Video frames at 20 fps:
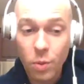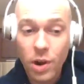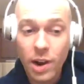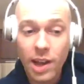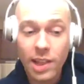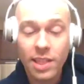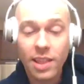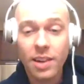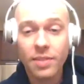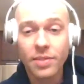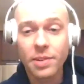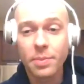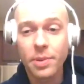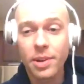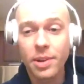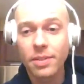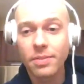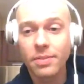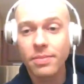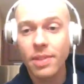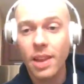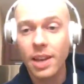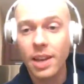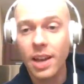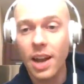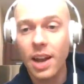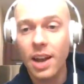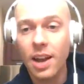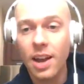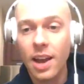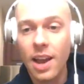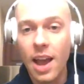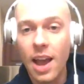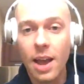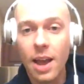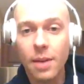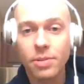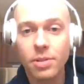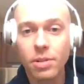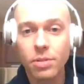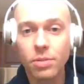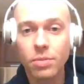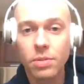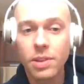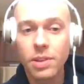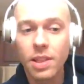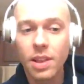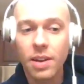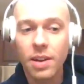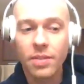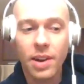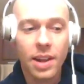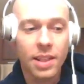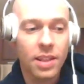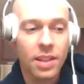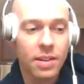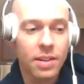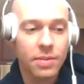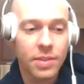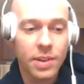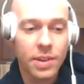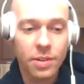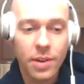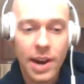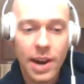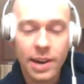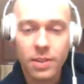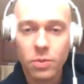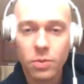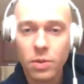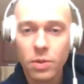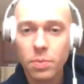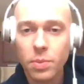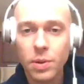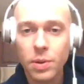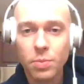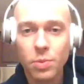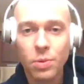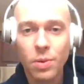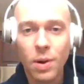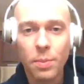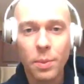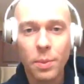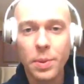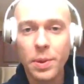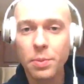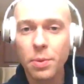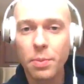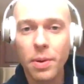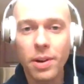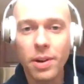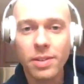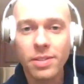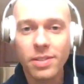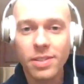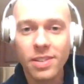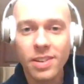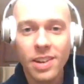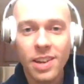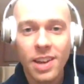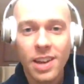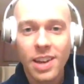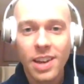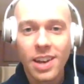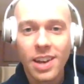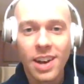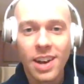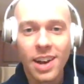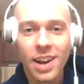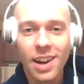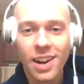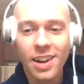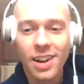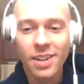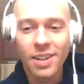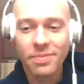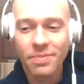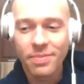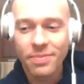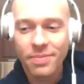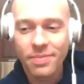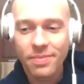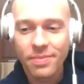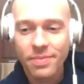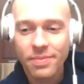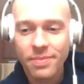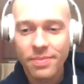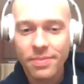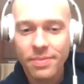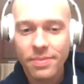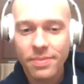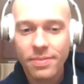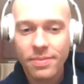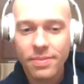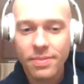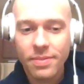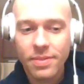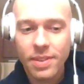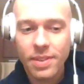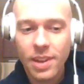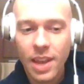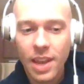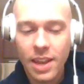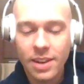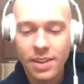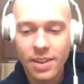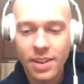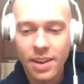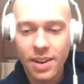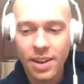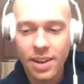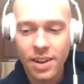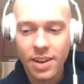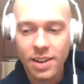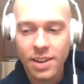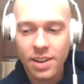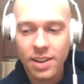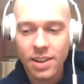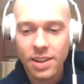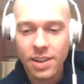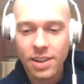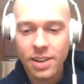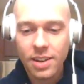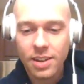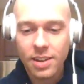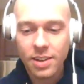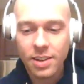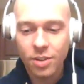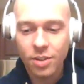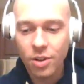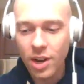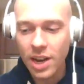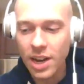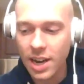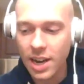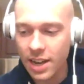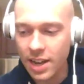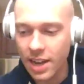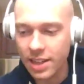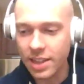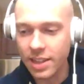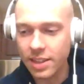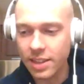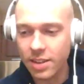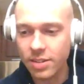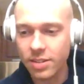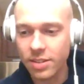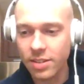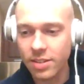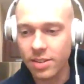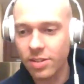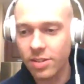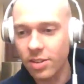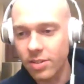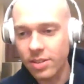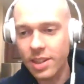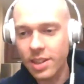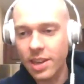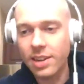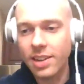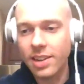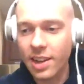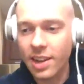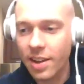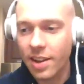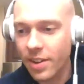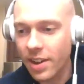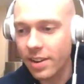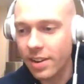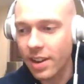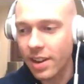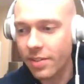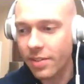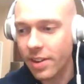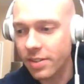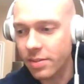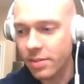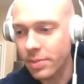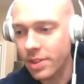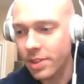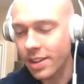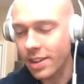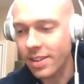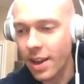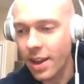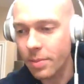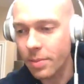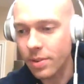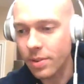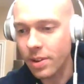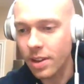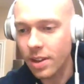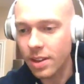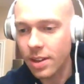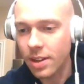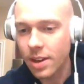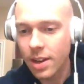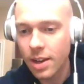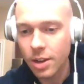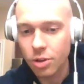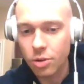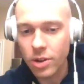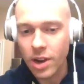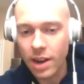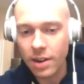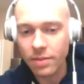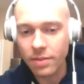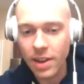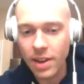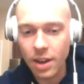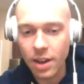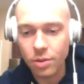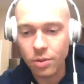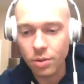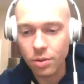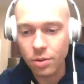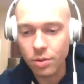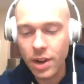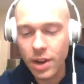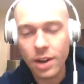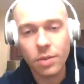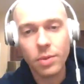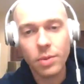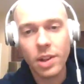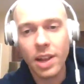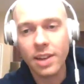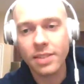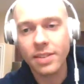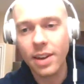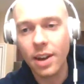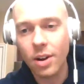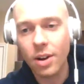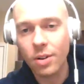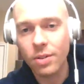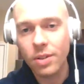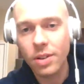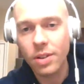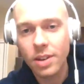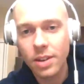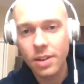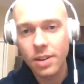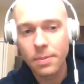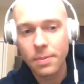one, I love it, man. Like I absolutely love it. I love interacting with people. I'm a people person, and I think there's certain things like I've had some things happen that you kind of you kind of realize how